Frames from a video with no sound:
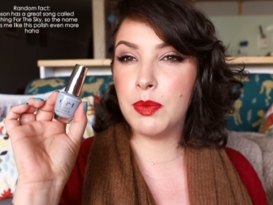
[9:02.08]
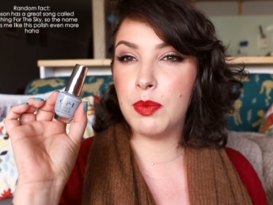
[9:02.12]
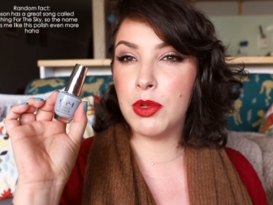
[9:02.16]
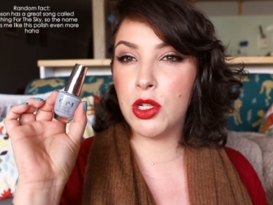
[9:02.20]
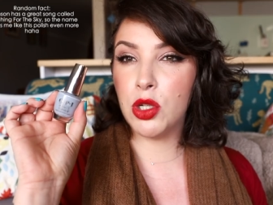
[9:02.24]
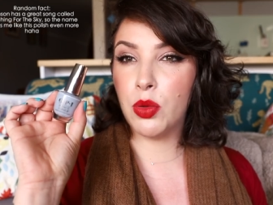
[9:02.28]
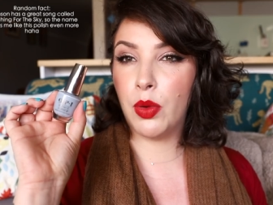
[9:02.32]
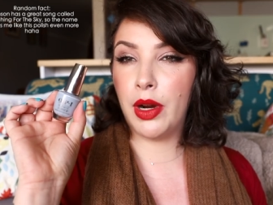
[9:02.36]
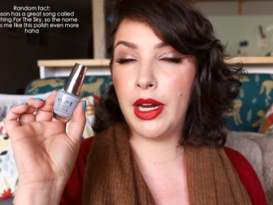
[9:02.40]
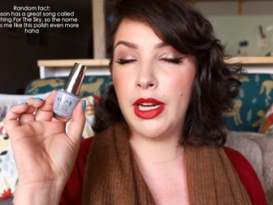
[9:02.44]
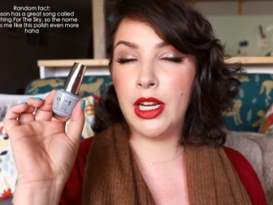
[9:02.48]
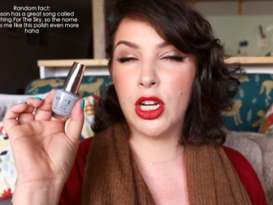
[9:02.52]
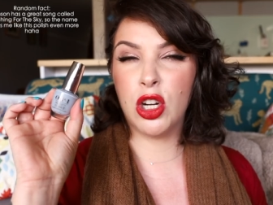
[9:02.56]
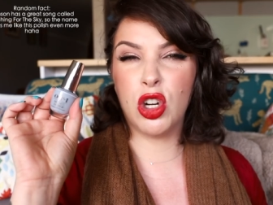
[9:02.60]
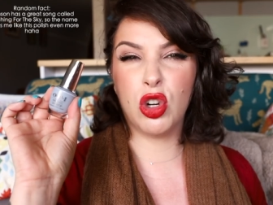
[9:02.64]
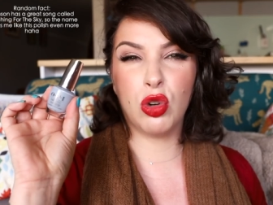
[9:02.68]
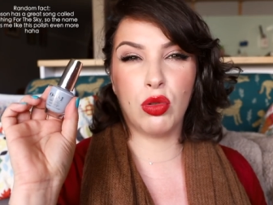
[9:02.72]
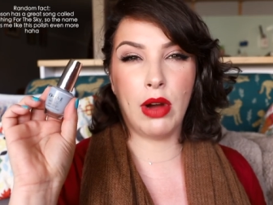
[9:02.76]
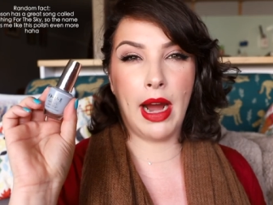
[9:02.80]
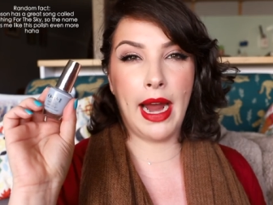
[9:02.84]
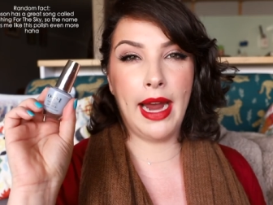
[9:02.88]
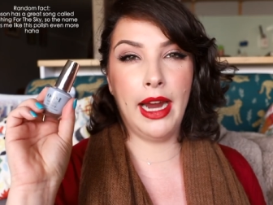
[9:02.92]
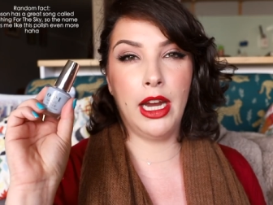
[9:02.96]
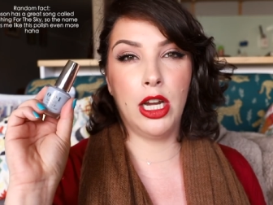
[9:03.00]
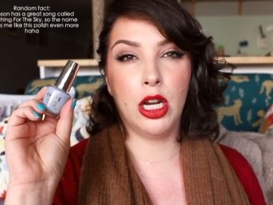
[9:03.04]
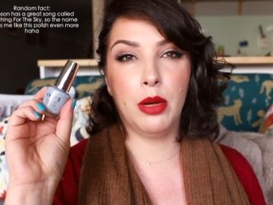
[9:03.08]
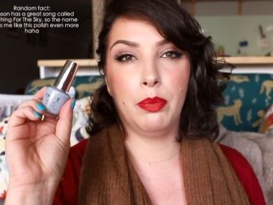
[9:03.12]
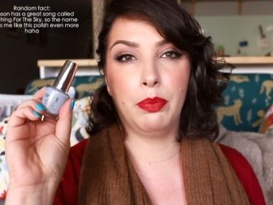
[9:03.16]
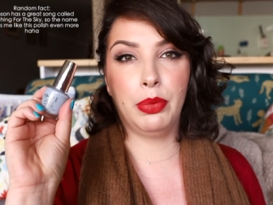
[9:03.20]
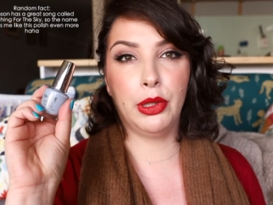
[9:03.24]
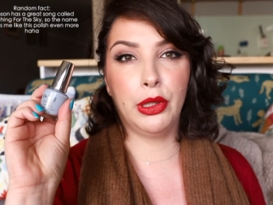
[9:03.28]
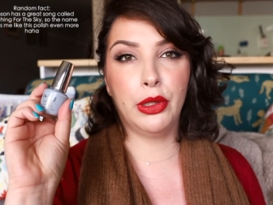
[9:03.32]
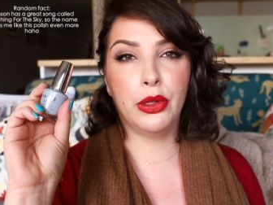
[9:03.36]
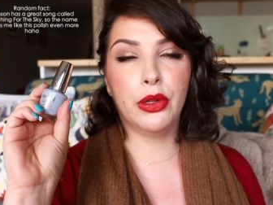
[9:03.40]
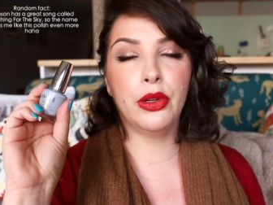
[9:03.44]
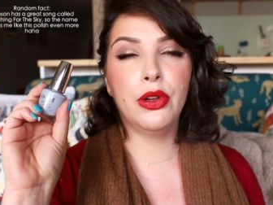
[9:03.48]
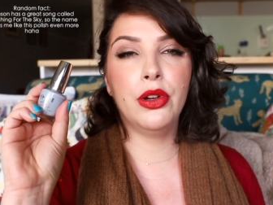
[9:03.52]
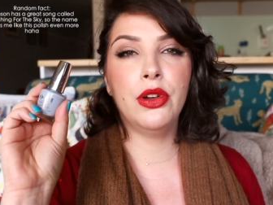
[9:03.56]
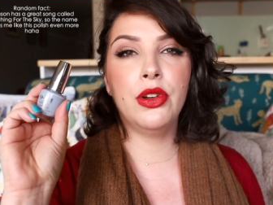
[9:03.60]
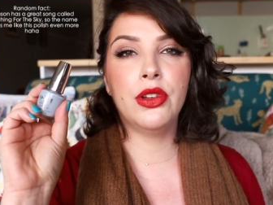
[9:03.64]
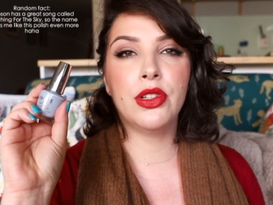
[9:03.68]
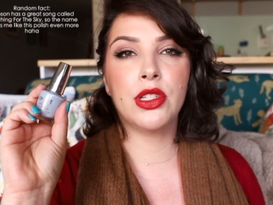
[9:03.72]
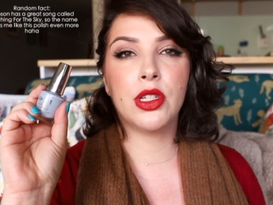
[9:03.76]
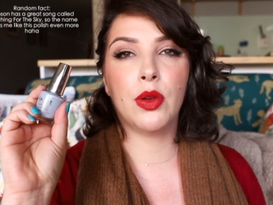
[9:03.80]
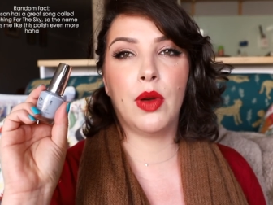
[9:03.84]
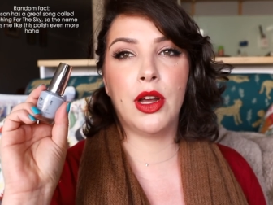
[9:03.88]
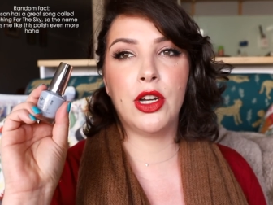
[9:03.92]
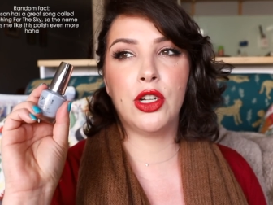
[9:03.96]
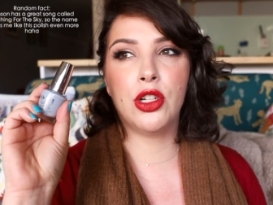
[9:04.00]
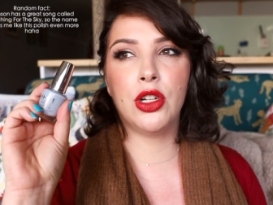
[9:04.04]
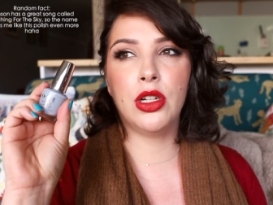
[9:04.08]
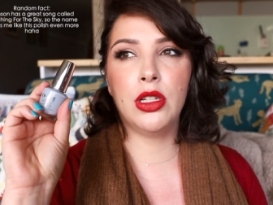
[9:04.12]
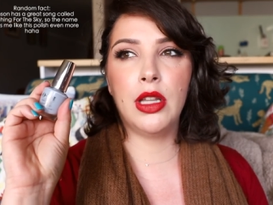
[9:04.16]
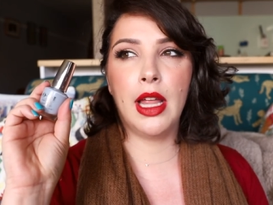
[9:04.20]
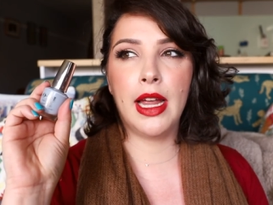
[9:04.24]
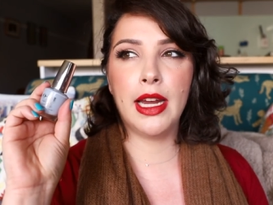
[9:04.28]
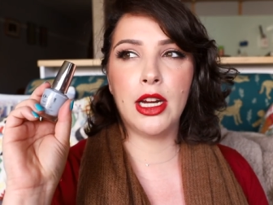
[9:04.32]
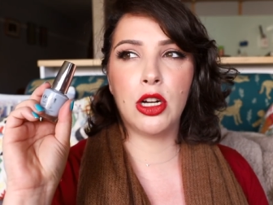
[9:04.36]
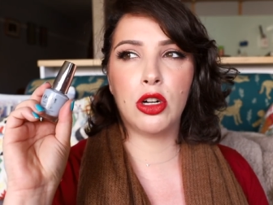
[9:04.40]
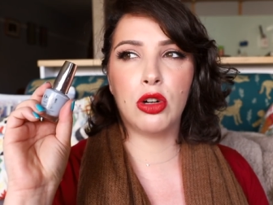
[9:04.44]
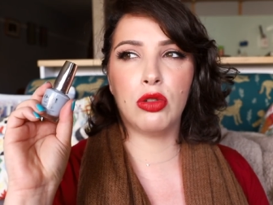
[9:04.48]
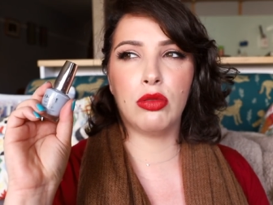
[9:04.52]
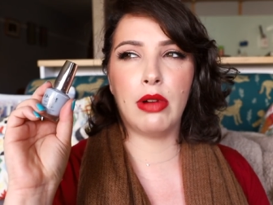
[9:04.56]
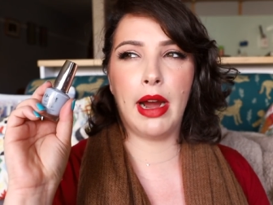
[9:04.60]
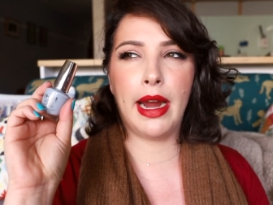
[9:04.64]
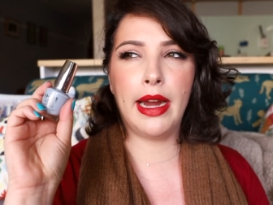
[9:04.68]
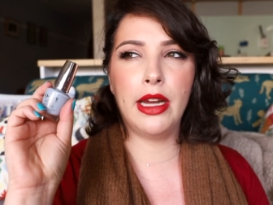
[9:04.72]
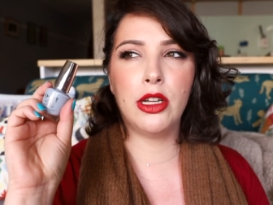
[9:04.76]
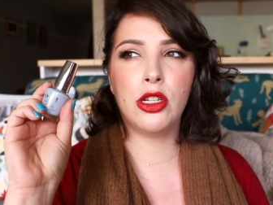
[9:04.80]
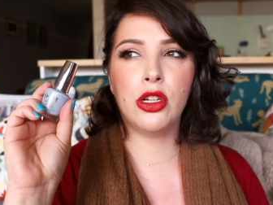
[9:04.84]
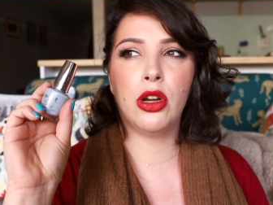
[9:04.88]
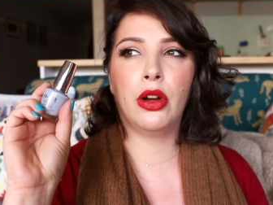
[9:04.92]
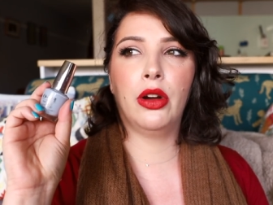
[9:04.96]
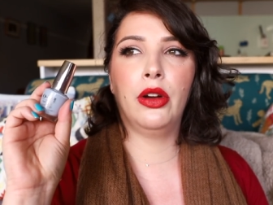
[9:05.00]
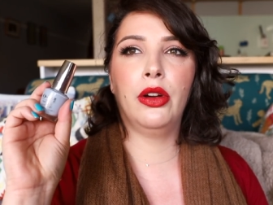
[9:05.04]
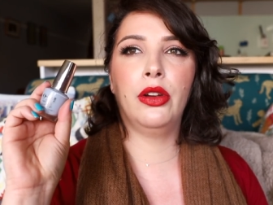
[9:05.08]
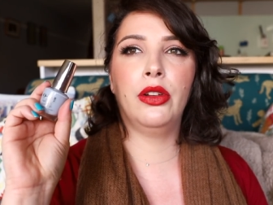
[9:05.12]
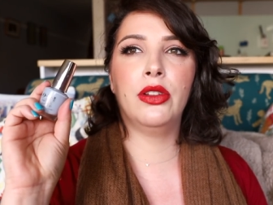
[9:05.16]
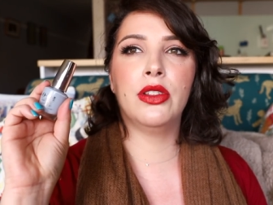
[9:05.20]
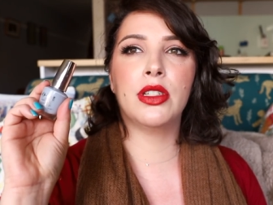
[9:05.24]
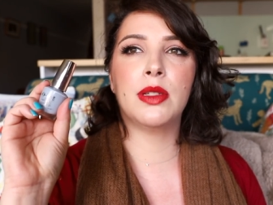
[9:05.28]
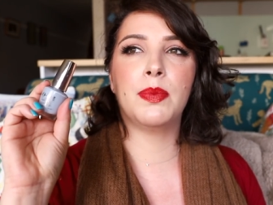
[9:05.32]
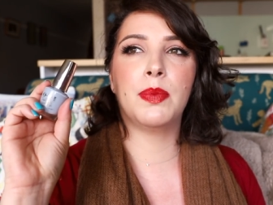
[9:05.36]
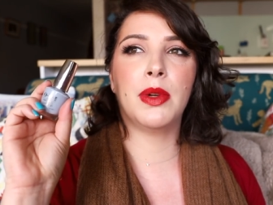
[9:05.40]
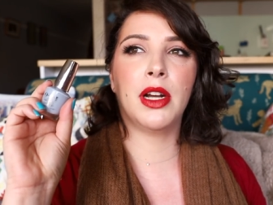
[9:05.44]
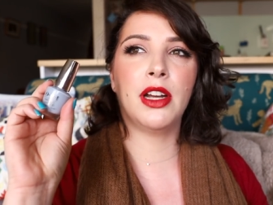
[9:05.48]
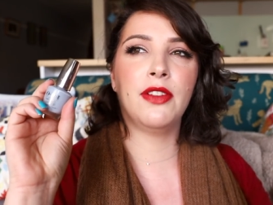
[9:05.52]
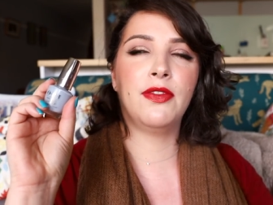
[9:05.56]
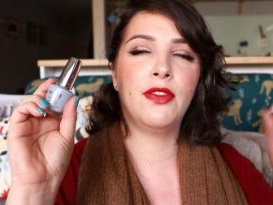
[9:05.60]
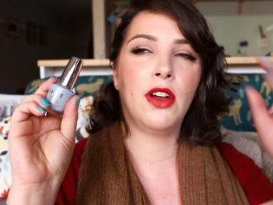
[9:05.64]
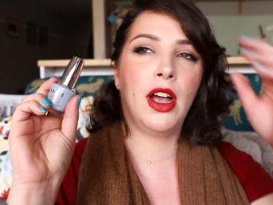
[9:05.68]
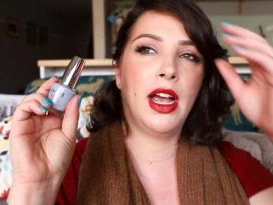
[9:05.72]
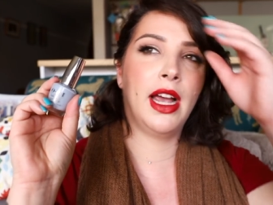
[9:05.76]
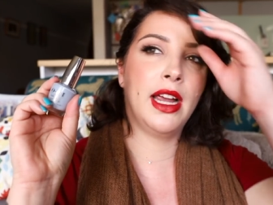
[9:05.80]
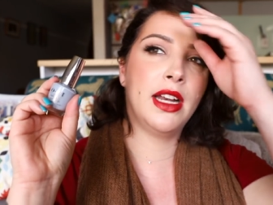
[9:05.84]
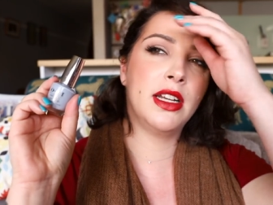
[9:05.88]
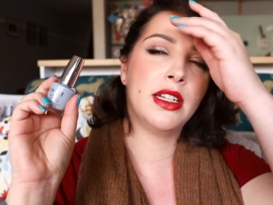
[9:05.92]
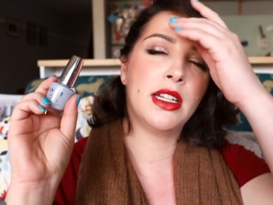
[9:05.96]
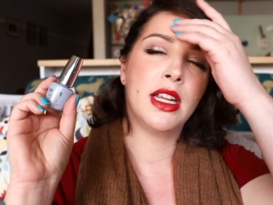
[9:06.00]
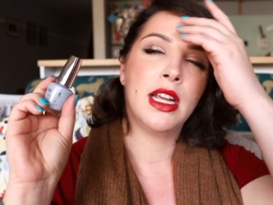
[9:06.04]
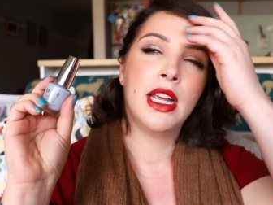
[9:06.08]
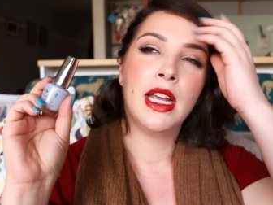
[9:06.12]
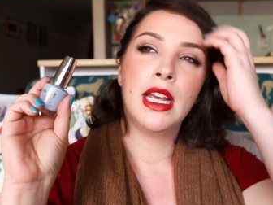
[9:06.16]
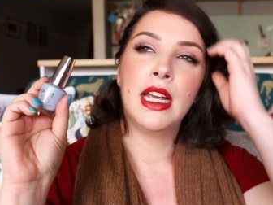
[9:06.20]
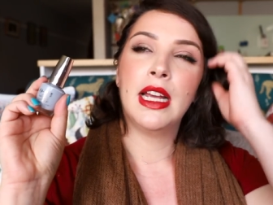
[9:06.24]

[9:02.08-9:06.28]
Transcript: between a gray and a blue. So I do like gray tones, but I find